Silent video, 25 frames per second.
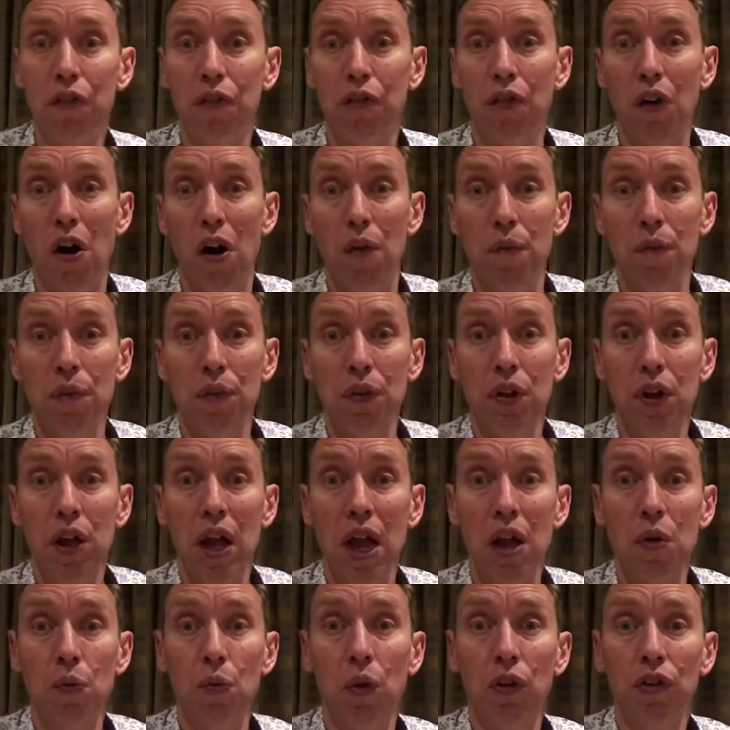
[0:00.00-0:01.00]
from
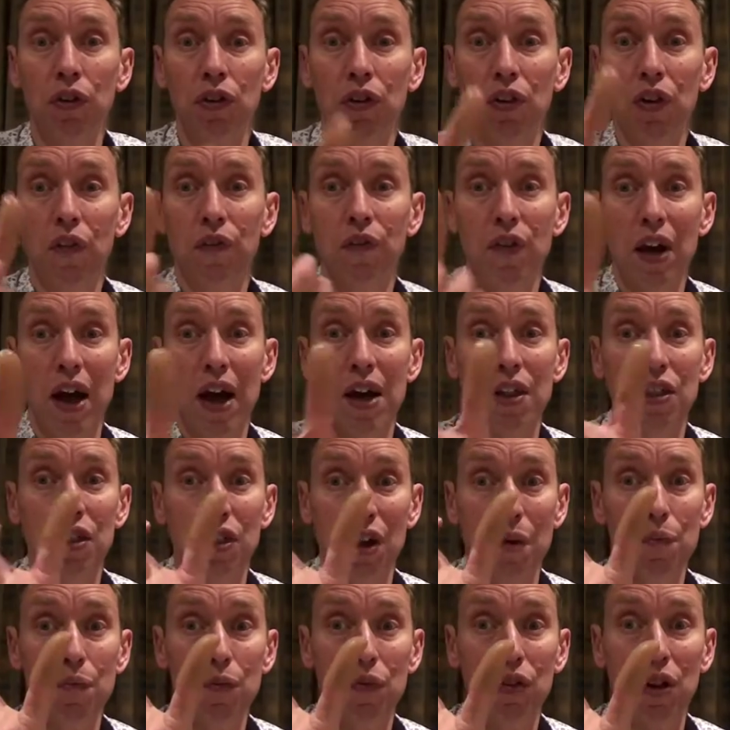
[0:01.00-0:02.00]
it wants to fit a
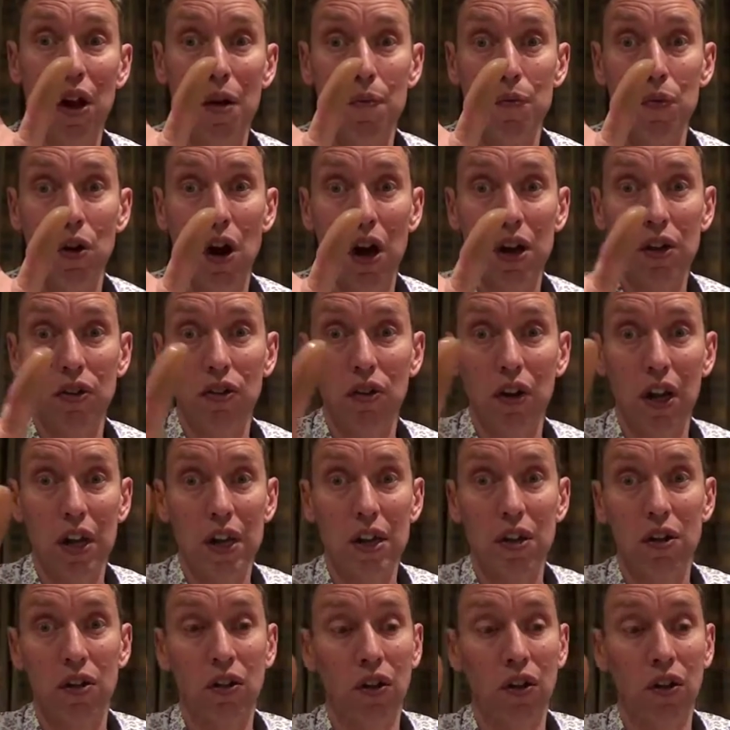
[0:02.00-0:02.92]
thumb tip nicely.